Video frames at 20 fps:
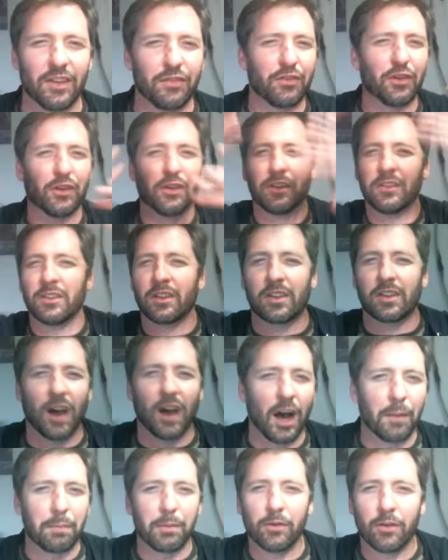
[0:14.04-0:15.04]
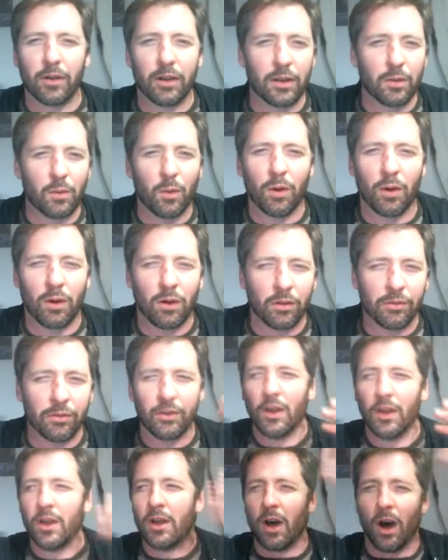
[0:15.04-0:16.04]
if you're in the copywriting
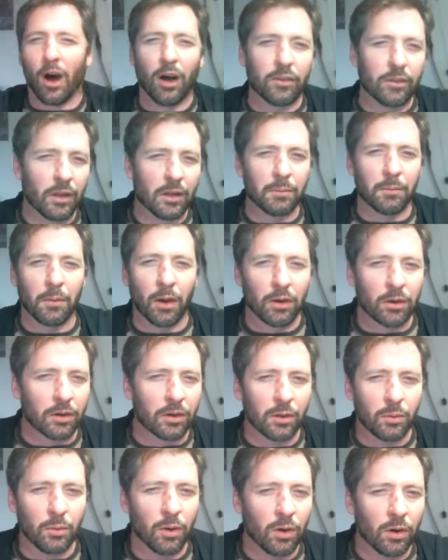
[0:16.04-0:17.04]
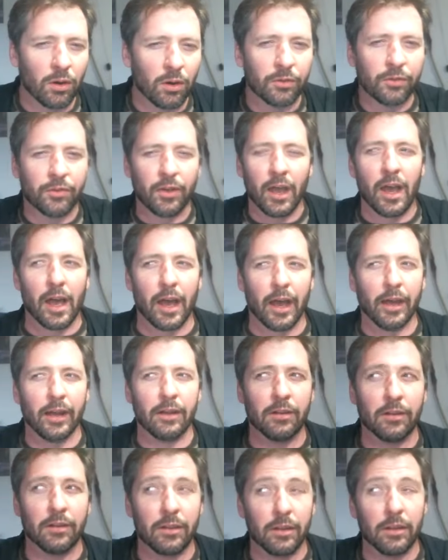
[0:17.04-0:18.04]
world, online marketing world,
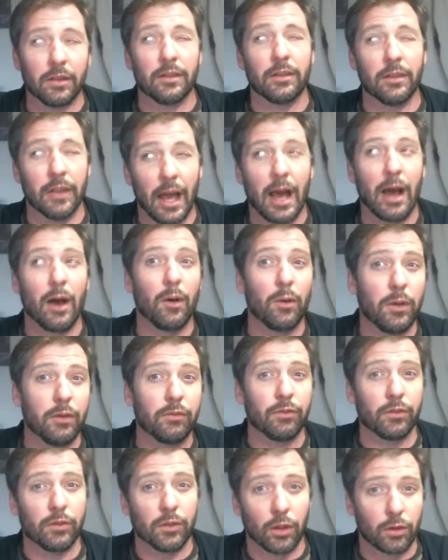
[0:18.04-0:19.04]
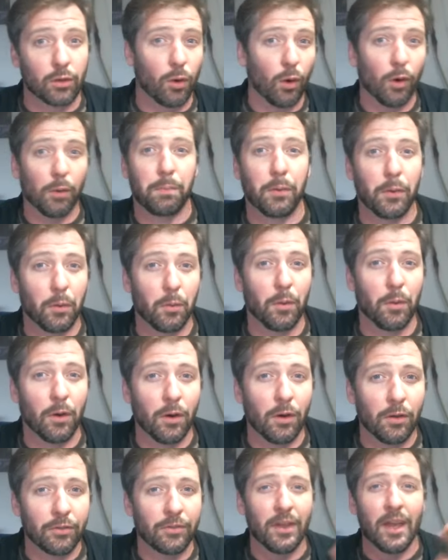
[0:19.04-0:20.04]
and now even the corporate
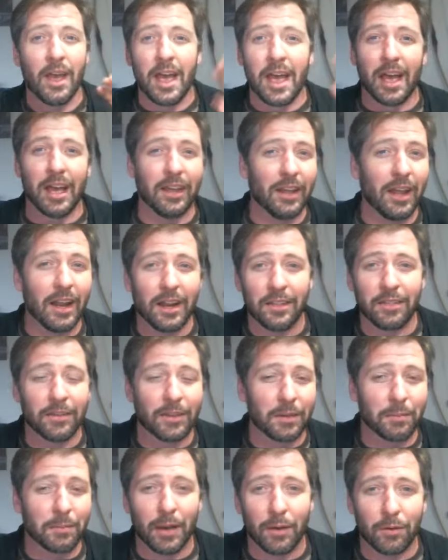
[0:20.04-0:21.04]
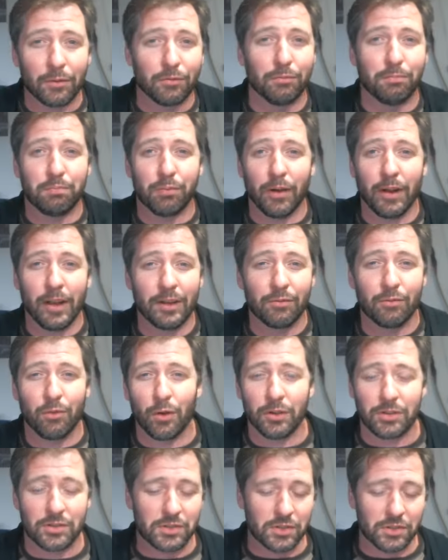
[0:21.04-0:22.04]
world, and anything about brand
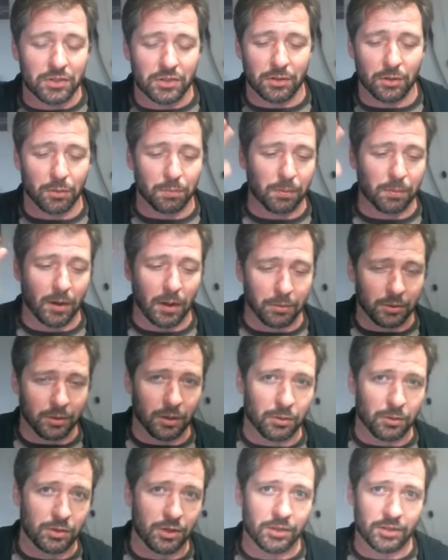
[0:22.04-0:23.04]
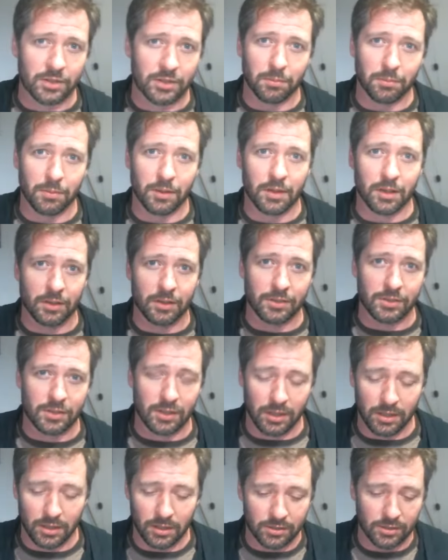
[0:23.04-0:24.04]
voice, just you probably know Justin because
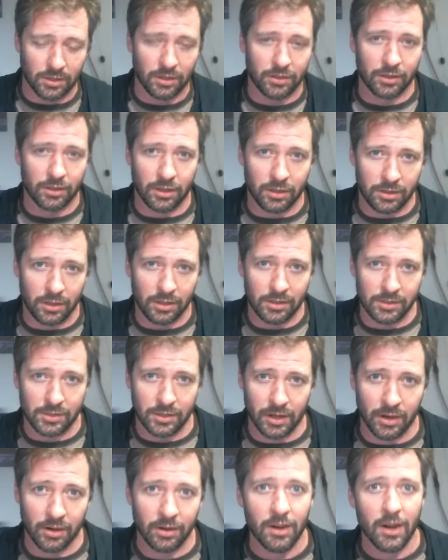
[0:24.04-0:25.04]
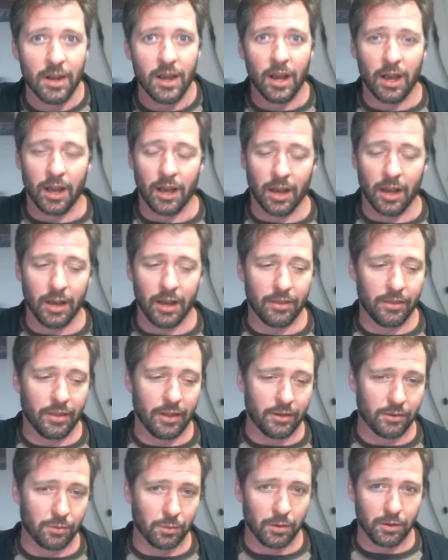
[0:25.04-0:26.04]
he does all the good things there.
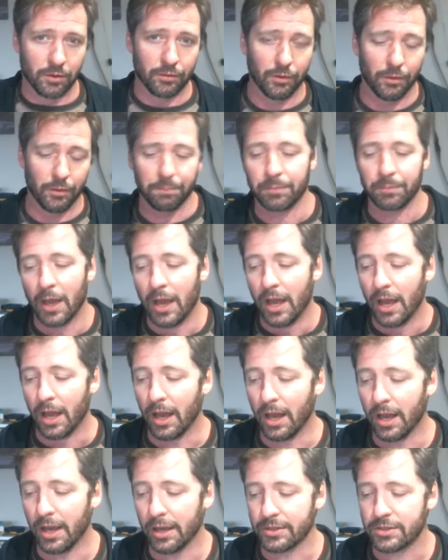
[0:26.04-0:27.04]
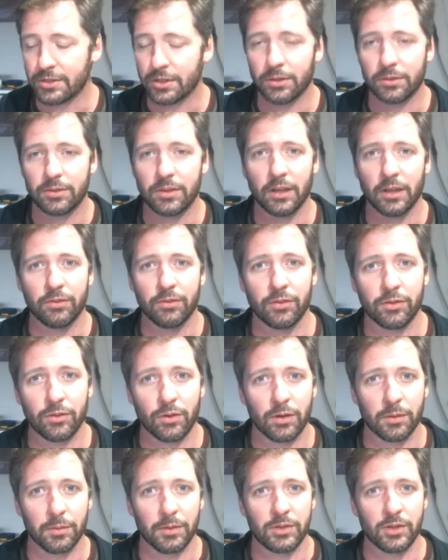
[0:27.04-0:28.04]
That is wonderful. So thanks for
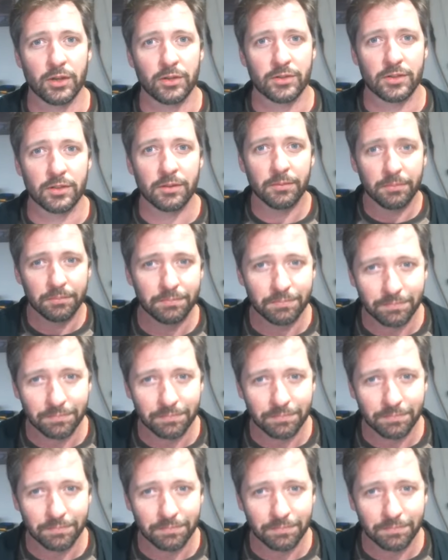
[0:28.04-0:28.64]
joining me, Justin.